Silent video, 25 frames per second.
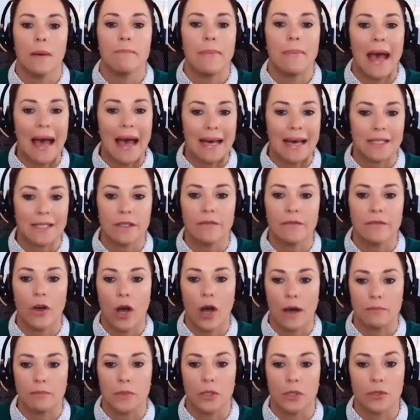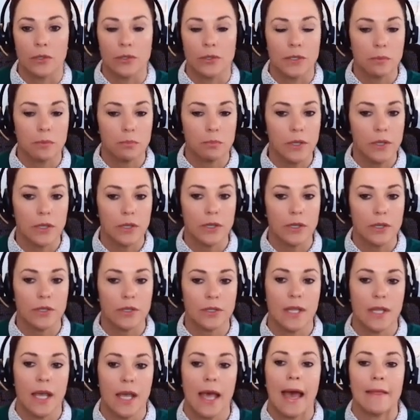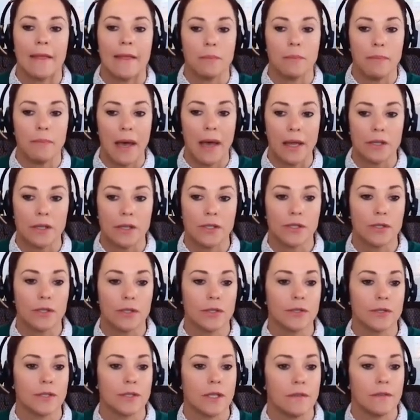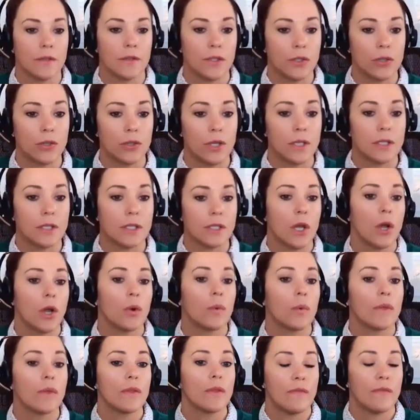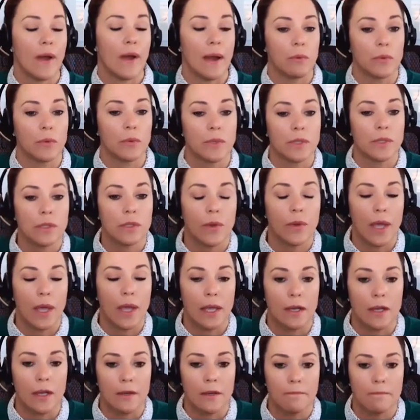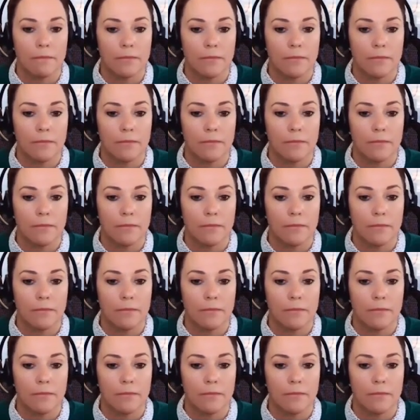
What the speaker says: passive optical splitters at the pedestals in the street where the fiber was located.